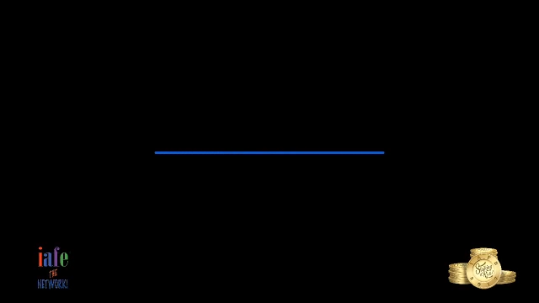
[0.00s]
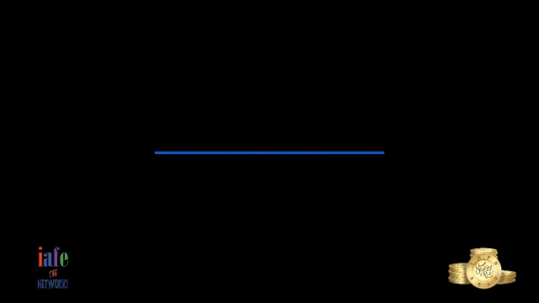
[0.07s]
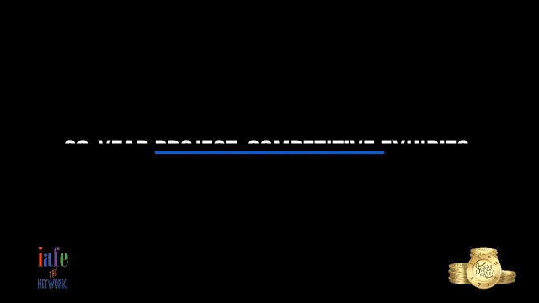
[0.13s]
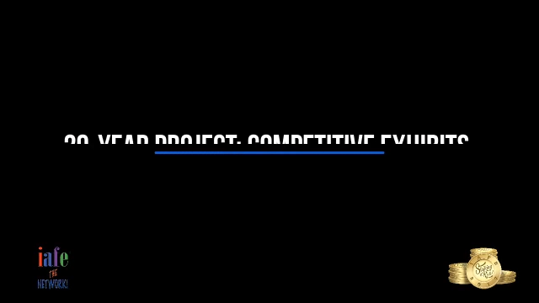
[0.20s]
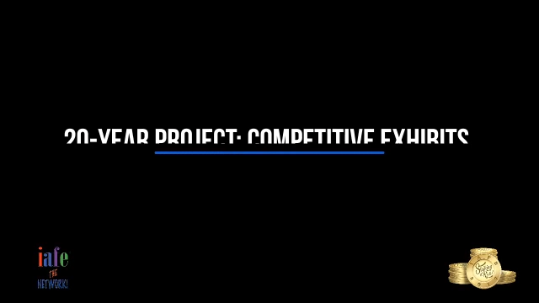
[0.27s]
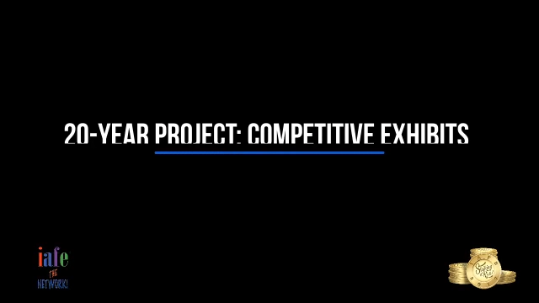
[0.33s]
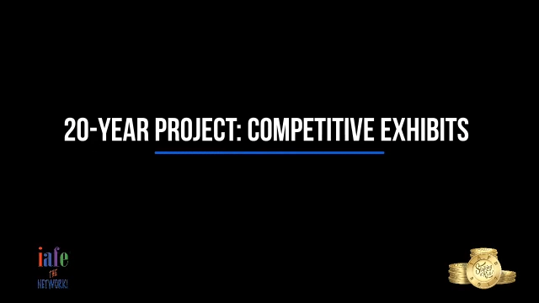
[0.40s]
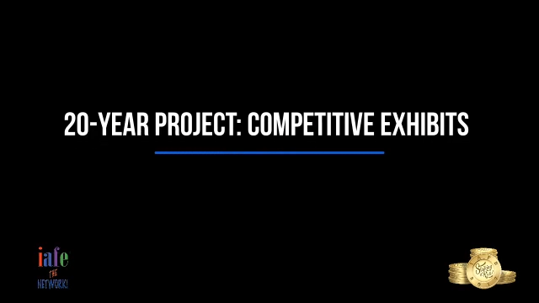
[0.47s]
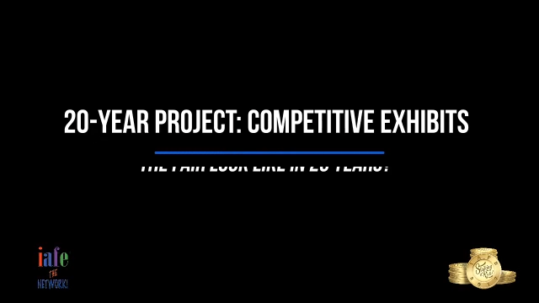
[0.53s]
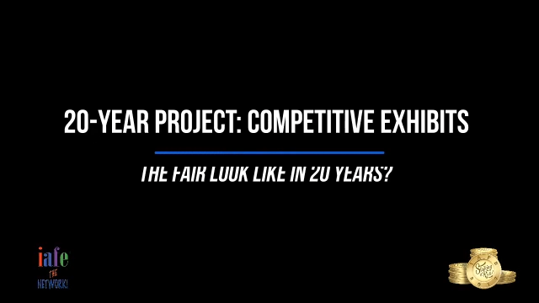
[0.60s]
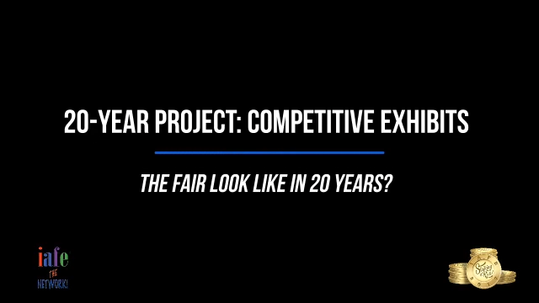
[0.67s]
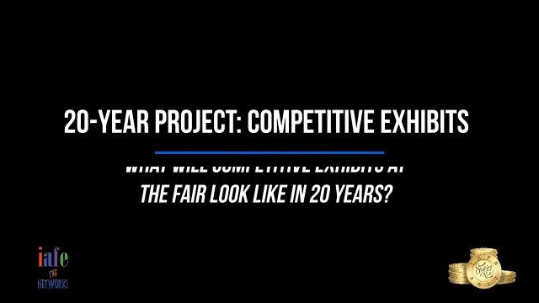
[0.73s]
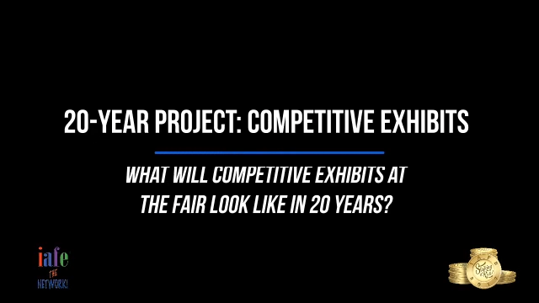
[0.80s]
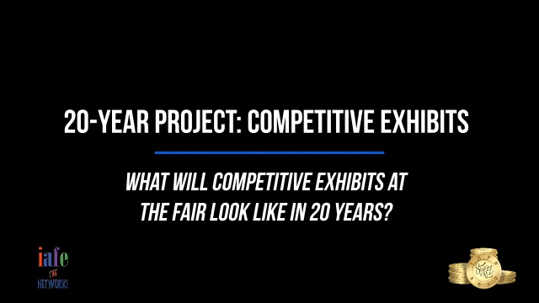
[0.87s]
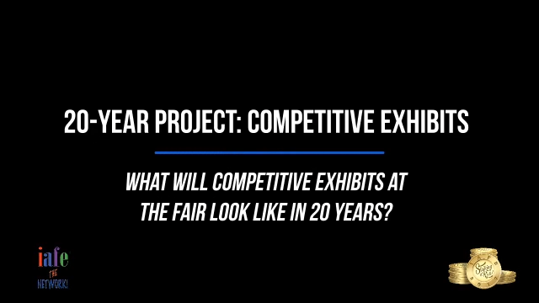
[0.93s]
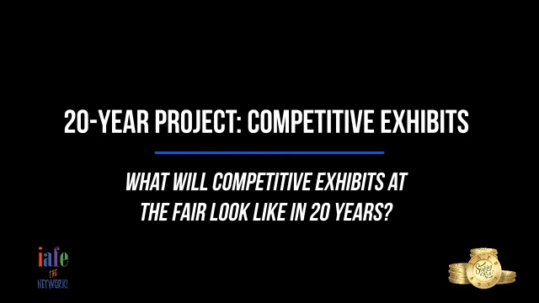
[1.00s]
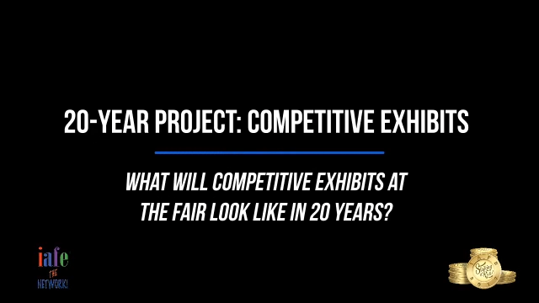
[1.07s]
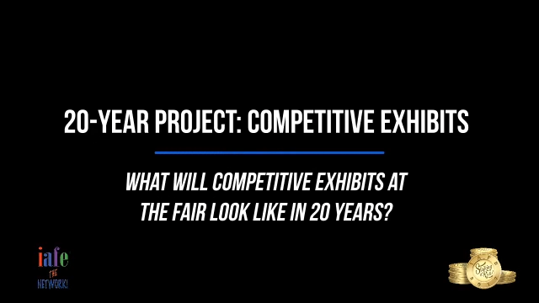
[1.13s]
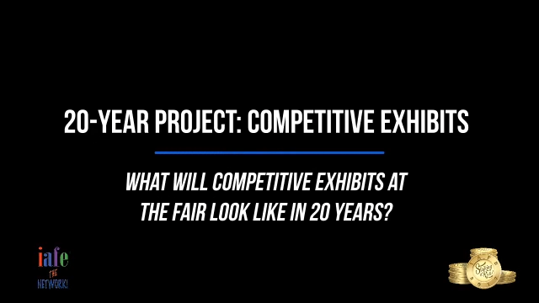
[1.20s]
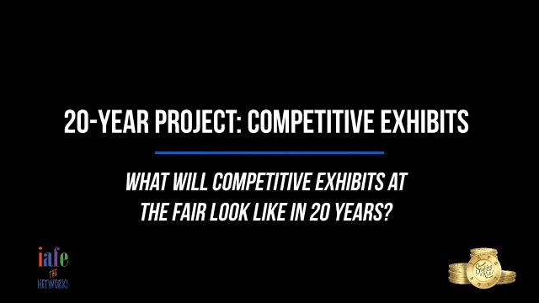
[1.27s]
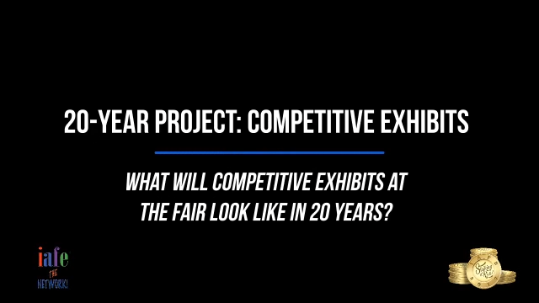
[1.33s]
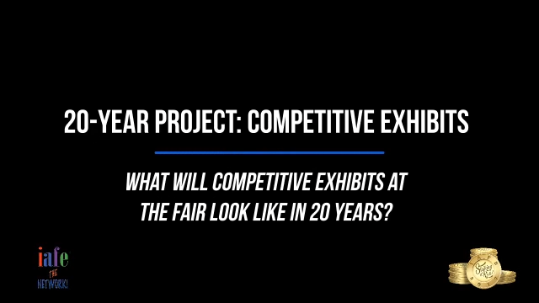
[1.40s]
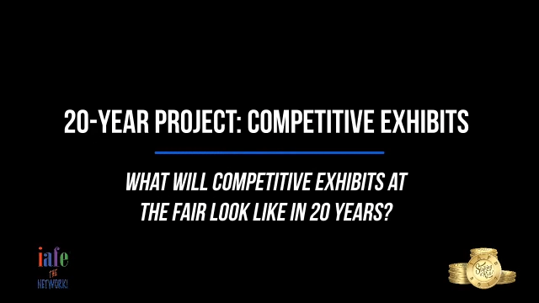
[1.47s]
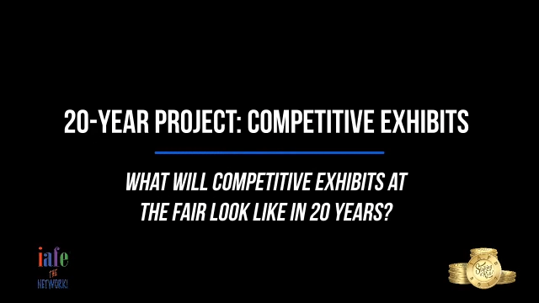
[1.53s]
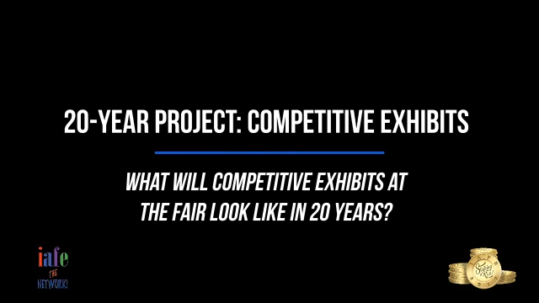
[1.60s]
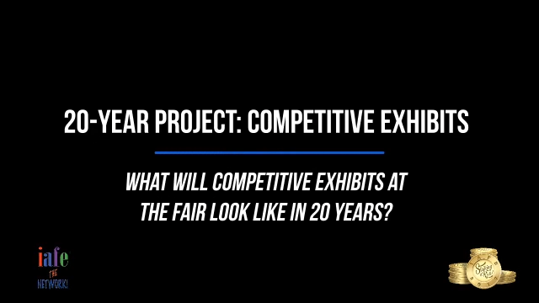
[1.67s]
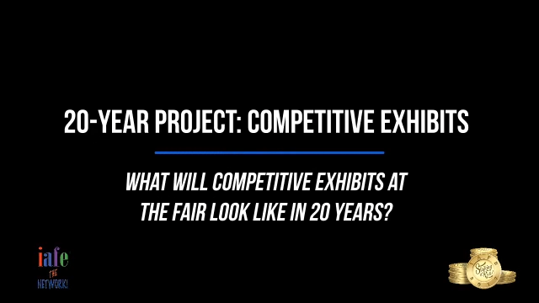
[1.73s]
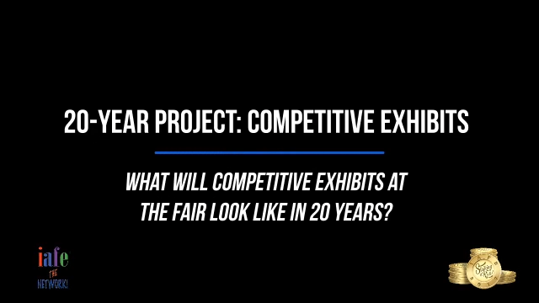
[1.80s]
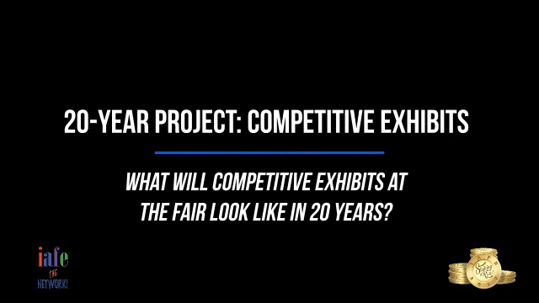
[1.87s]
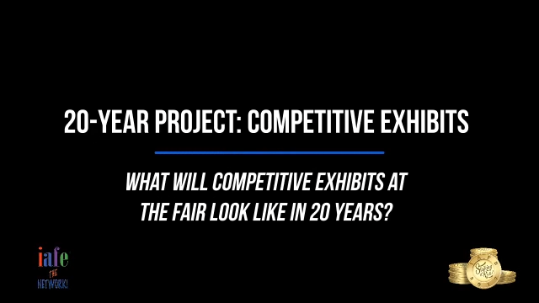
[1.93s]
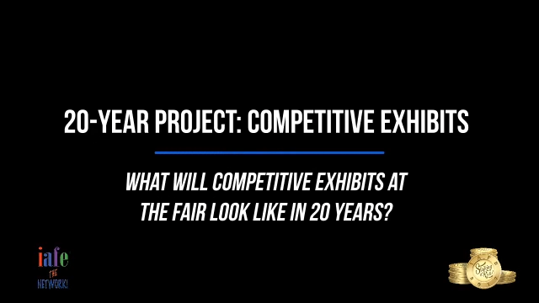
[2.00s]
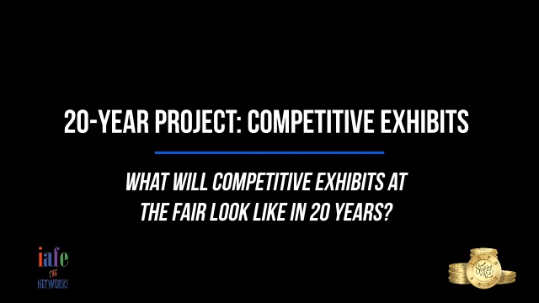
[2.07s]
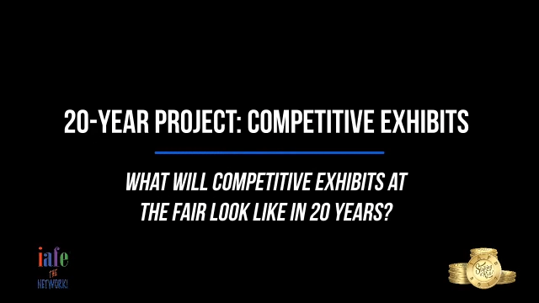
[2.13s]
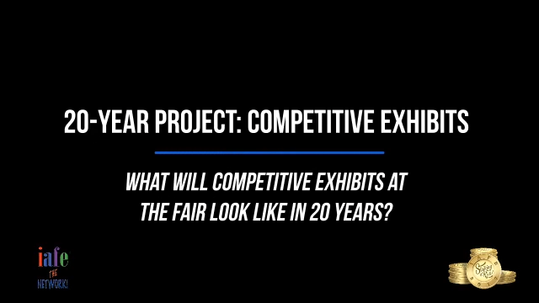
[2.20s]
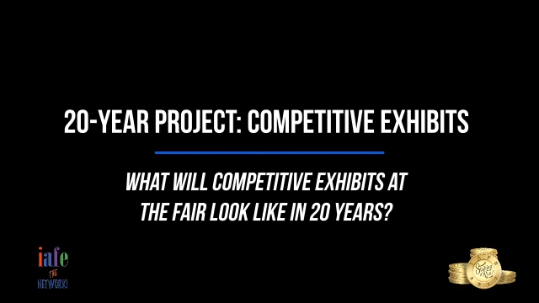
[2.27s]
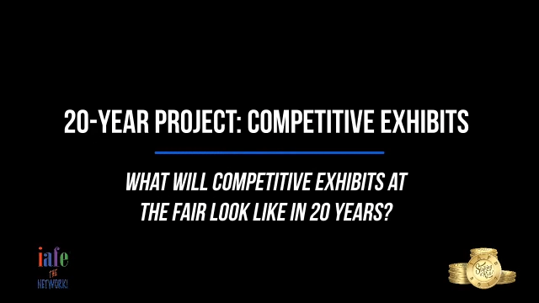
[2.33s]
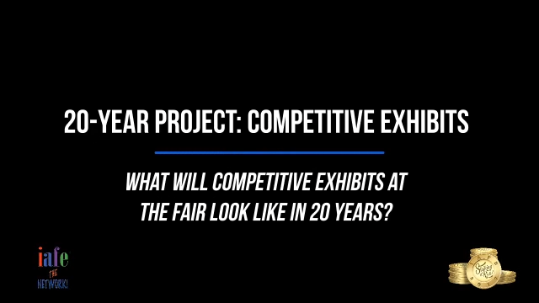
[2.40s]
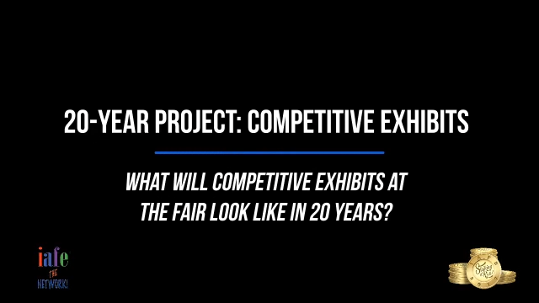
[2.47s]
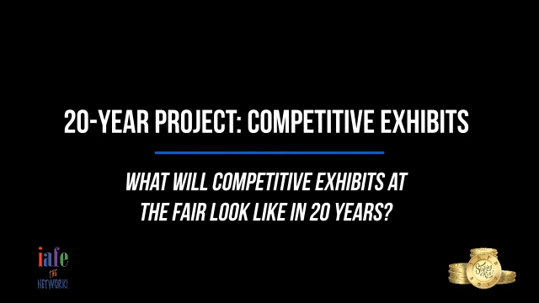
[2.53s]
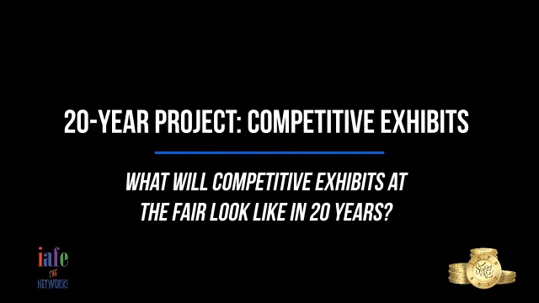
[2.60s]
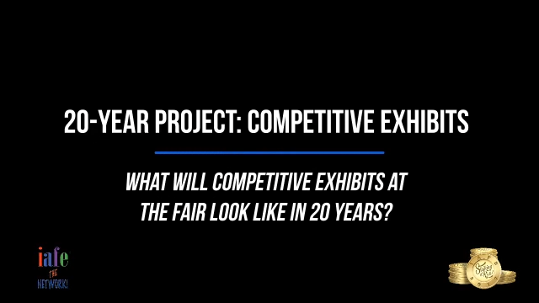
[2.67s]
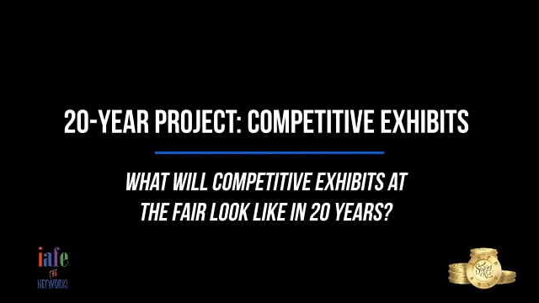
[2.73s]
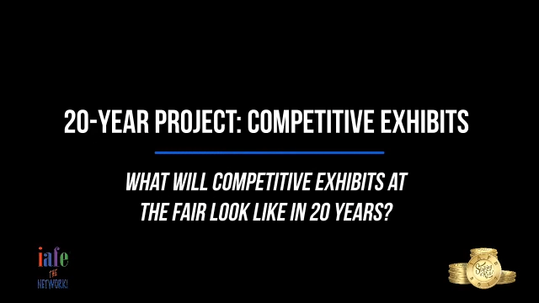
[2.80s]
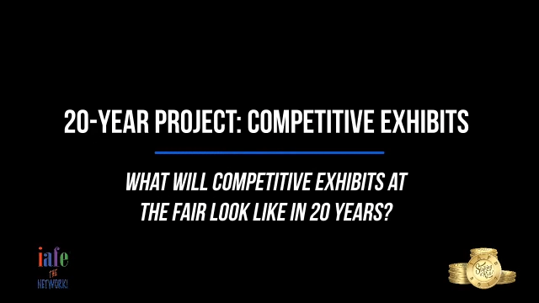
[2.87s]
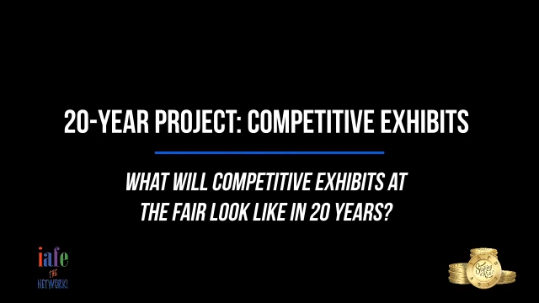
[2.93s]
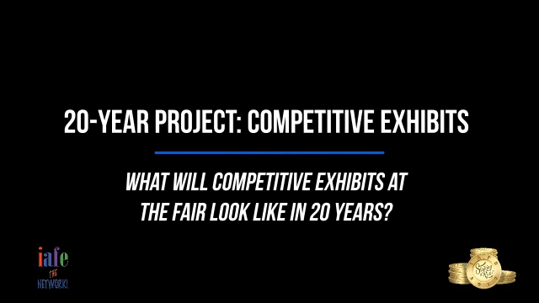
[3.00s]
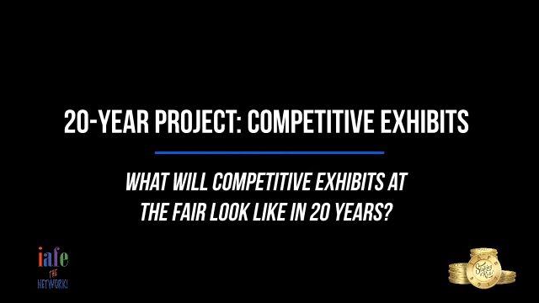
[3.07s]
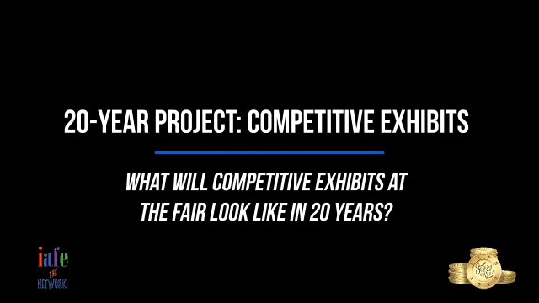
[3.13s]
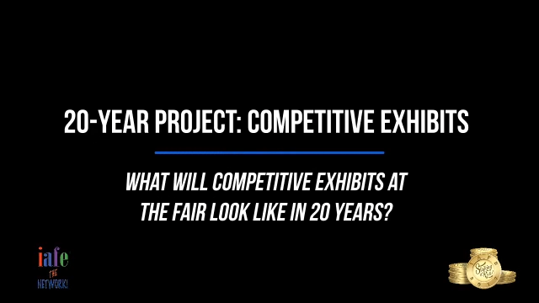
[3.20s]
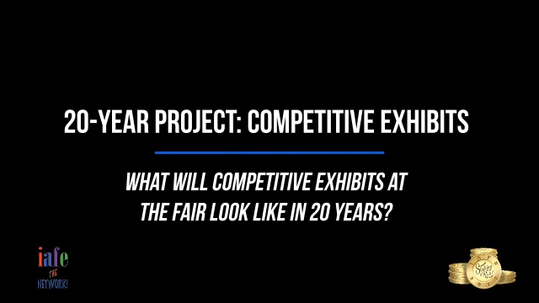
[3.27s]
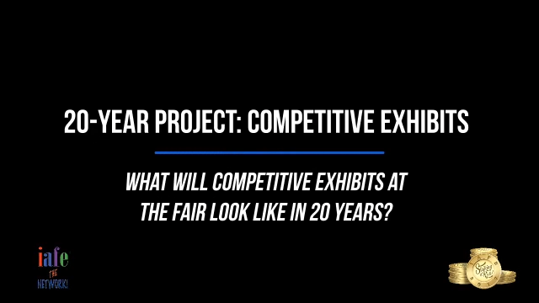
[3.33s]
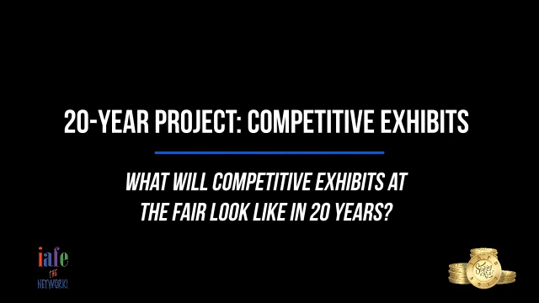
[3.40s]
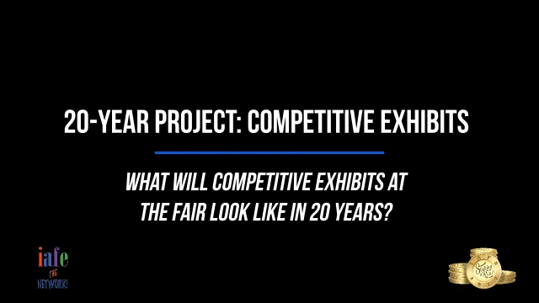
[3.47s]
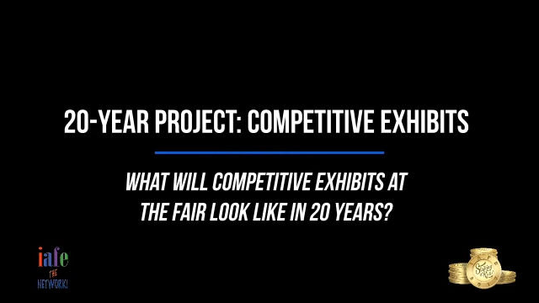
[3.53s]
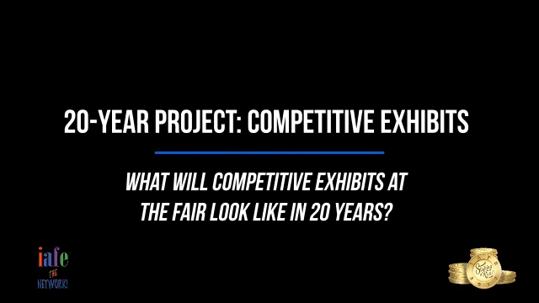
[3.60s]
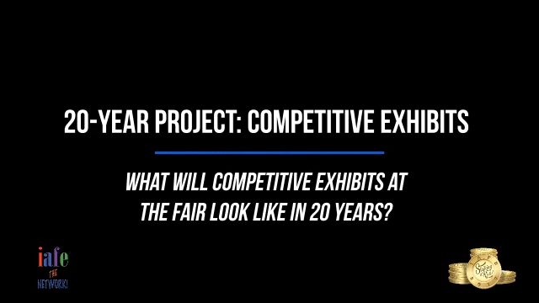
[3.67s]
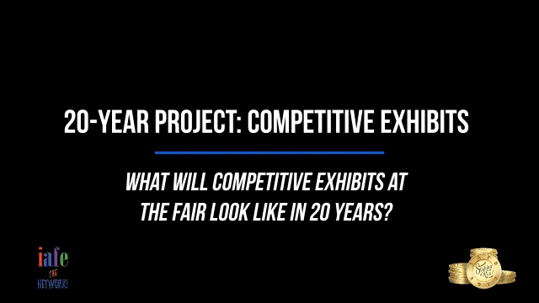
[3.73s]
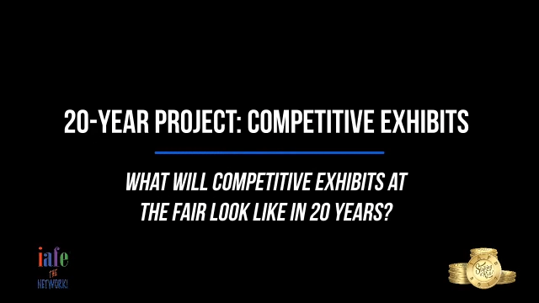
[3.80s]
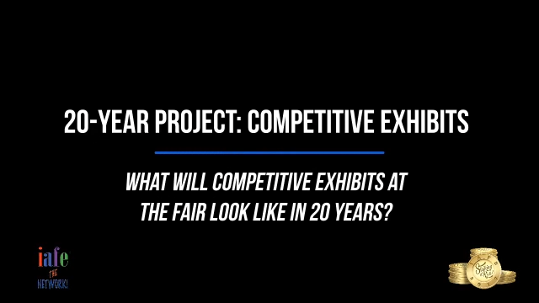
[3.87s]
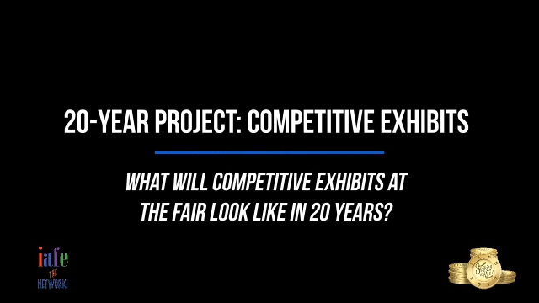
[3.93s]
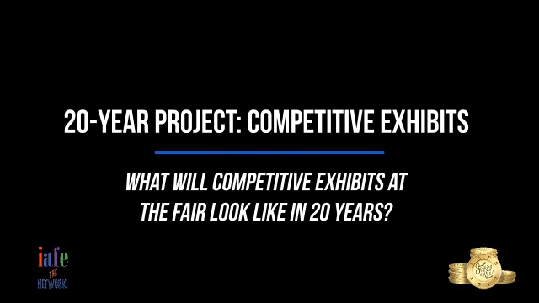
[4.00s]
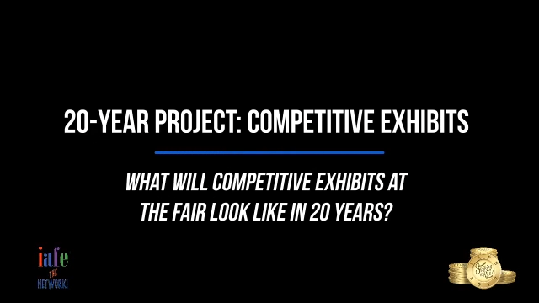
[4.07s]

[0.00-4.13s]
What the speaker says: No face is visible, so there are no lips to read.